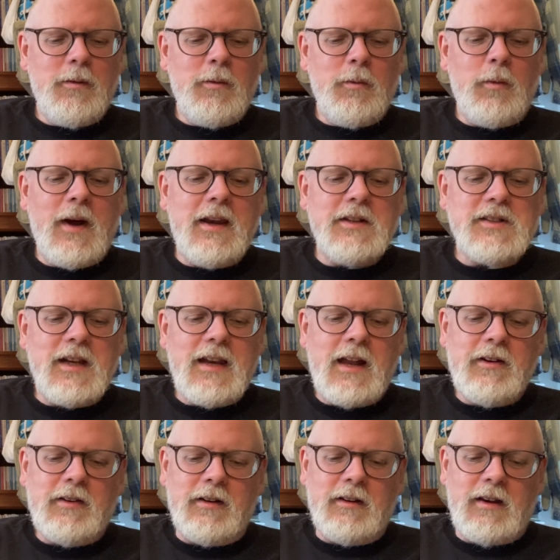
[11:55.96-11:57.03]
When is a
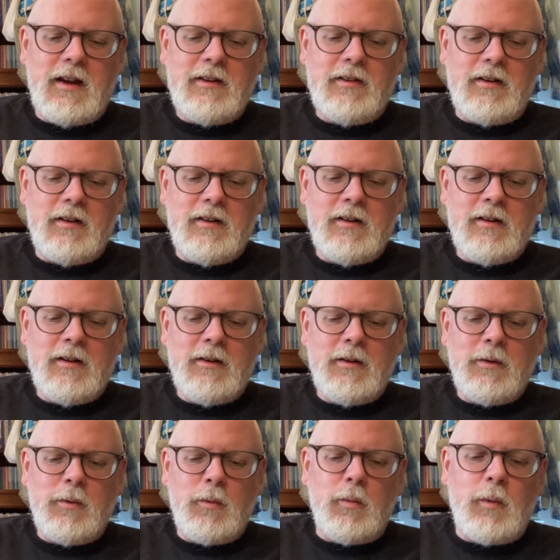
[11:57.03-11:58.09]
legend legend?
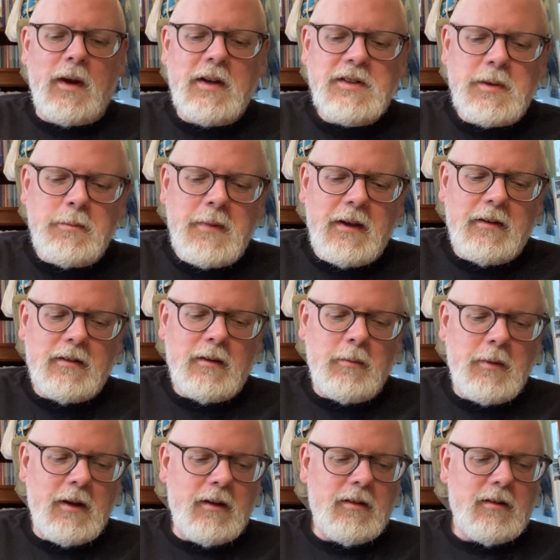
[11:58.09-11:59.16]
When is a myth a
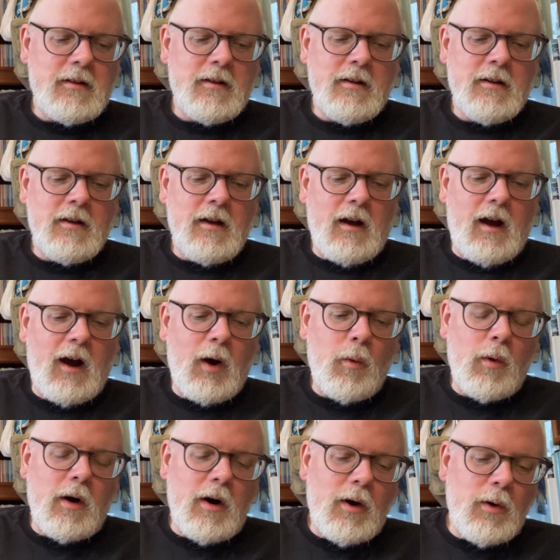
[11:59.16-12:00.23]
myth?
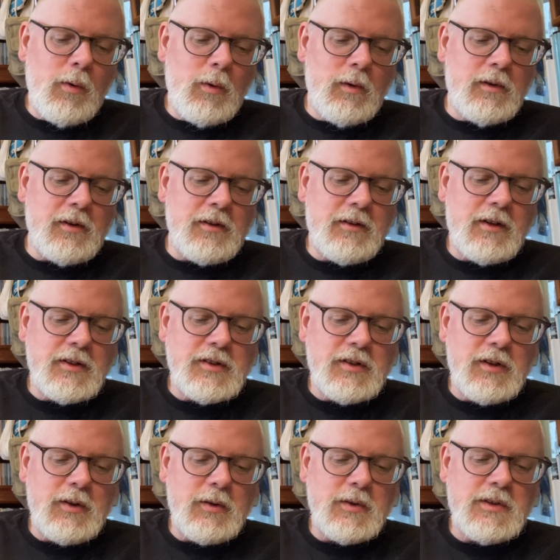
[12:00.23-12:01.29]
How old and
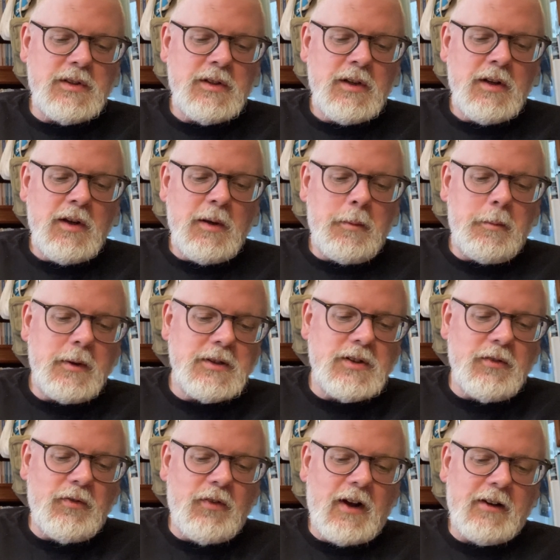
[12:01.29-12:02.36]
disused must a
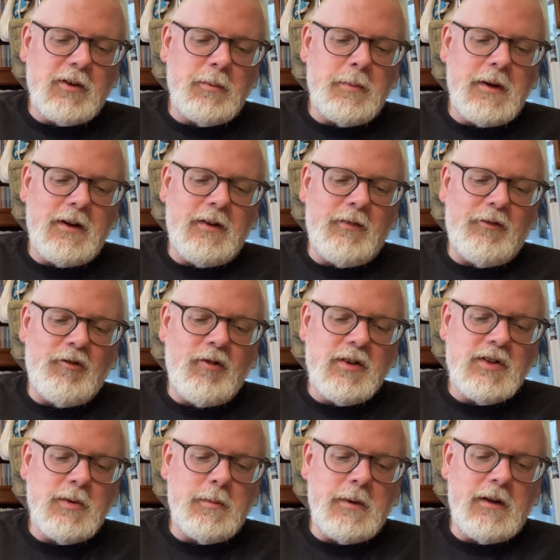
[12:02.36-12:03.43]
fact be for it
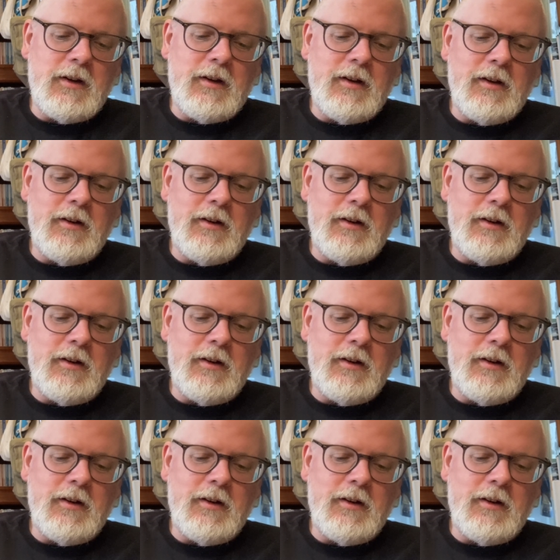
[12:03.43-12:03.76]
to be